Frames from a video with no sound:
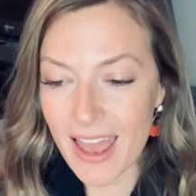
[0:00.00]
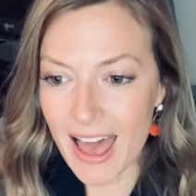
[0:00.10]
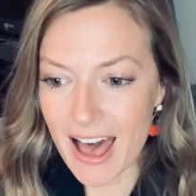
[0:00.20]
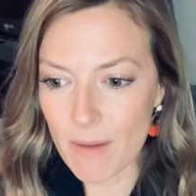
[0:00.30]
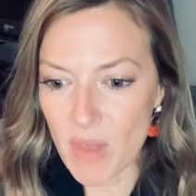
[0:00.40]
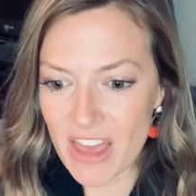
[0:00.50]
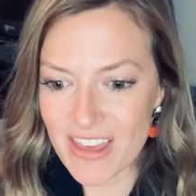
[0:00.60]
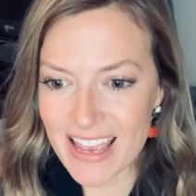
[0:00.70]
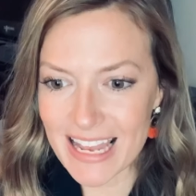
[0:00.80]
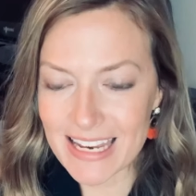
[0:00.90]
Um, I
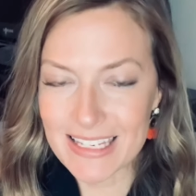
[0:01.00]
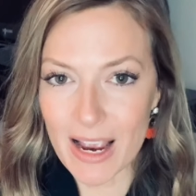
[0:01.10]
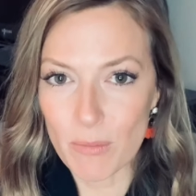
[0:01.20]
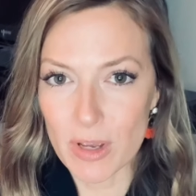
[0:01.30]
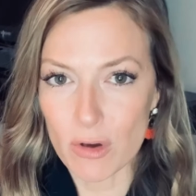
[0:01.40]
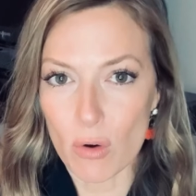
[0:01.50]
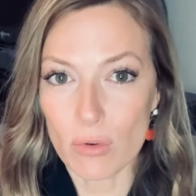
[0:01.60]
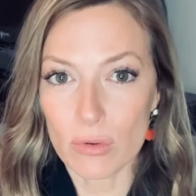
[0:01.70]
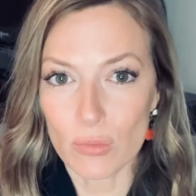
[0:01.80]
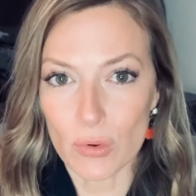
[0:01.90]
think anytime we go
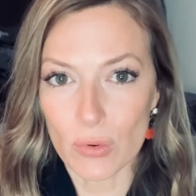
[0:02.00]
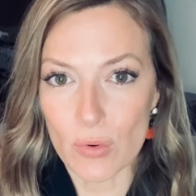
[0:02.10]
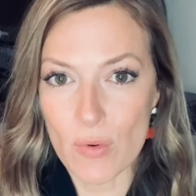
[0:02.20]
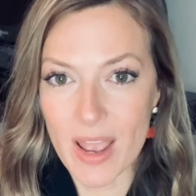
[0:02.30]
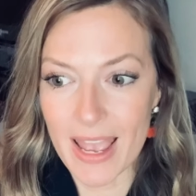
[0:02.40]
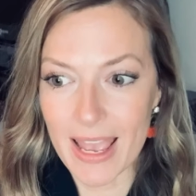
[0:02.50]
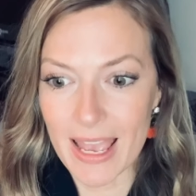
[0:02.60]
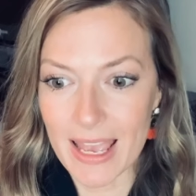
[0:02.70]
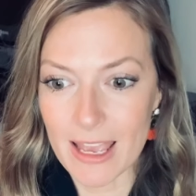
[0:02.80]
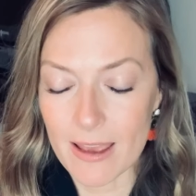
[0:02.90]
through
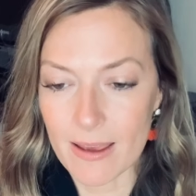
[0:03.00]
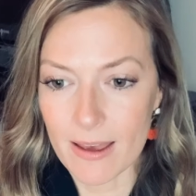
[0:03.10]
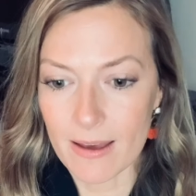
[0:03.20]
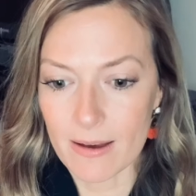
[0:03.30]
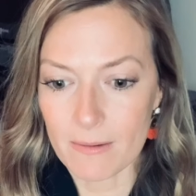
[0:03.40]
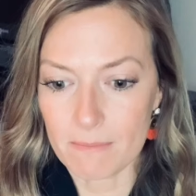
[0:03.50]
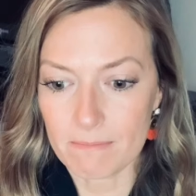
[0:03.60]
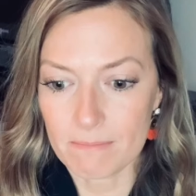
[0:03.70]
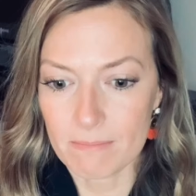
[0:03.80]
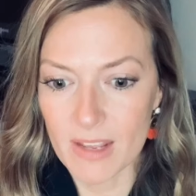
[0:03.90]
a um,
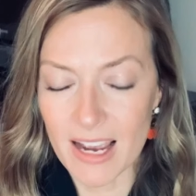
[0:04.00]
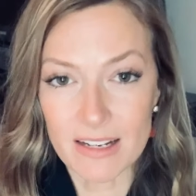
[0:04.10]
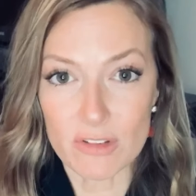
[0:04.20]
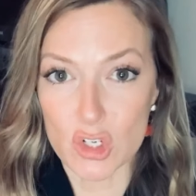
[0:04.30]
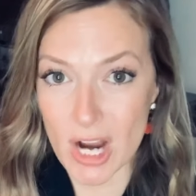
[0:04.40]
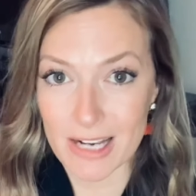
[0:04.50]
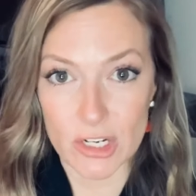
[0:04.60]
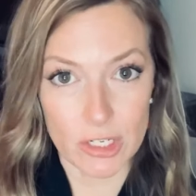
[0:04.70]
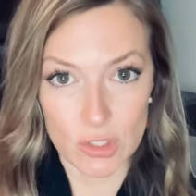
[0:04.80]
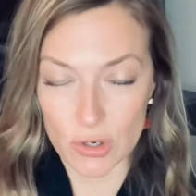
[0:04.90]
kind of a
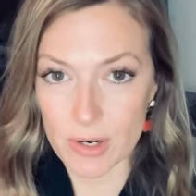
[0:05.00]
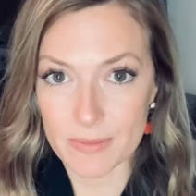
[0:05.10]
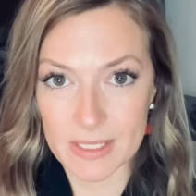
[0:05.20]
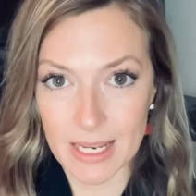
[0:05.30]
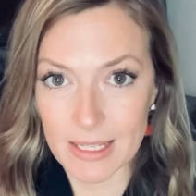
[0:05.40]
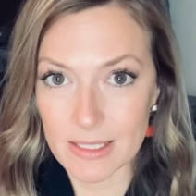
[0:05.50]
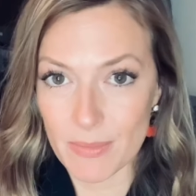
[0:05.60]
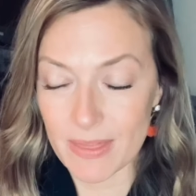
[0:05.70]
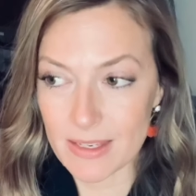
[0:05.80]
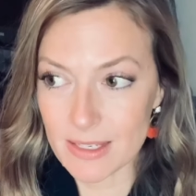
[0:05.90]
tragic circumstance, I
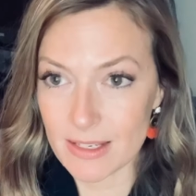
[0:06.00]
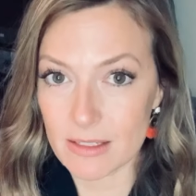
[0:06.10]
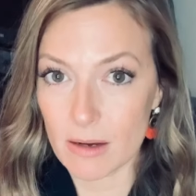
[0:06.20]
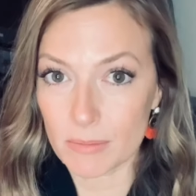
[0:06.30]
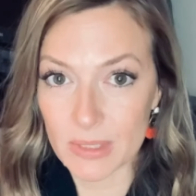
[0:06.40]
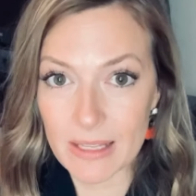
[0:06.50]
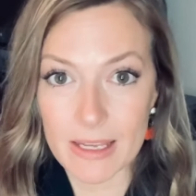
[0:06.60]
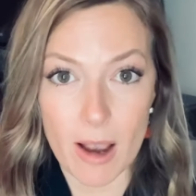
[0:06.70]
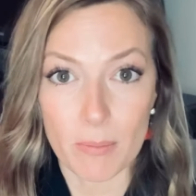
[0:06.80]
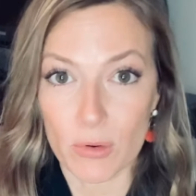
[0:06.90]
mean, this has completely
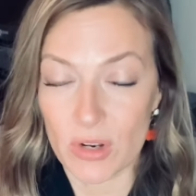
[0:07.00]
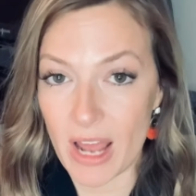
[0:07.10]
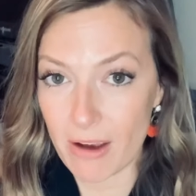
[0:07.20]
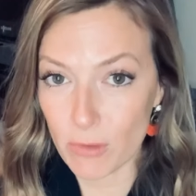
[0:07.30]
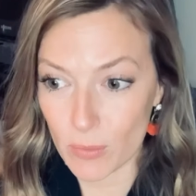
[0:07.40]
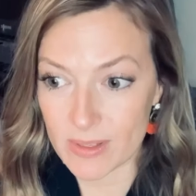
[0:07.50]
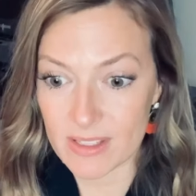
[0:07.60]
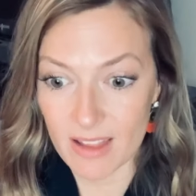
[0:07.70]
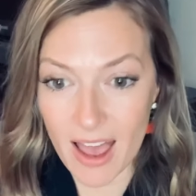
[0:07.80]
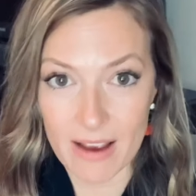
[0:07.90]
uprooted everyone's
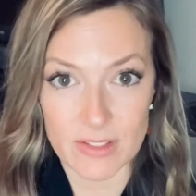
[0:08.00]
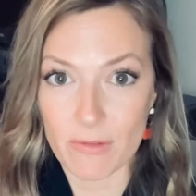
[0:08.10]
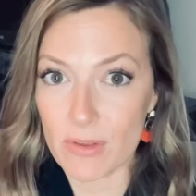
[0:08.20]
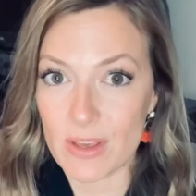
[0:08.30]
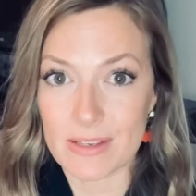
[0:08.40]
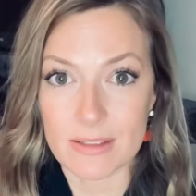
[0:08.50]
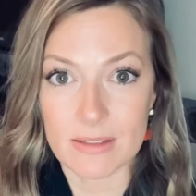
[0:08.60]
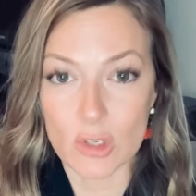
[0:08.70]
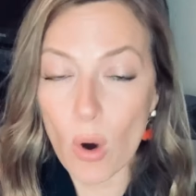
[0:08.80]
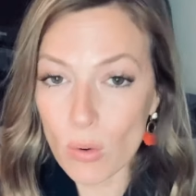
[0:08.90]
lives. Everything is
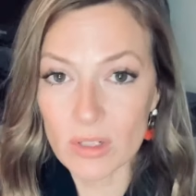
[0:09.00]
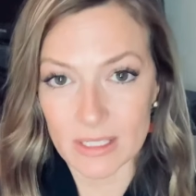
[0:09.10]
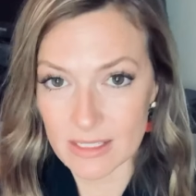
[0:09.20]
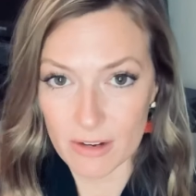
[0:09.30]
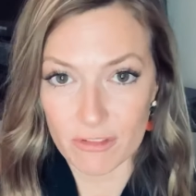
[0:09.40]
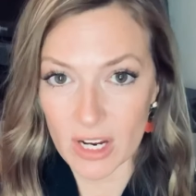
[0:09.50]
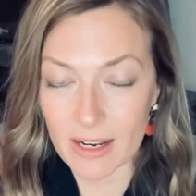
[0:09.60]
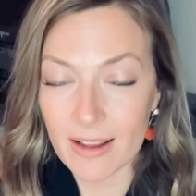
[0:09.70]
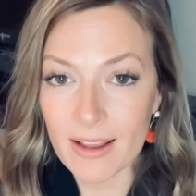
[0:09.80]
totally different.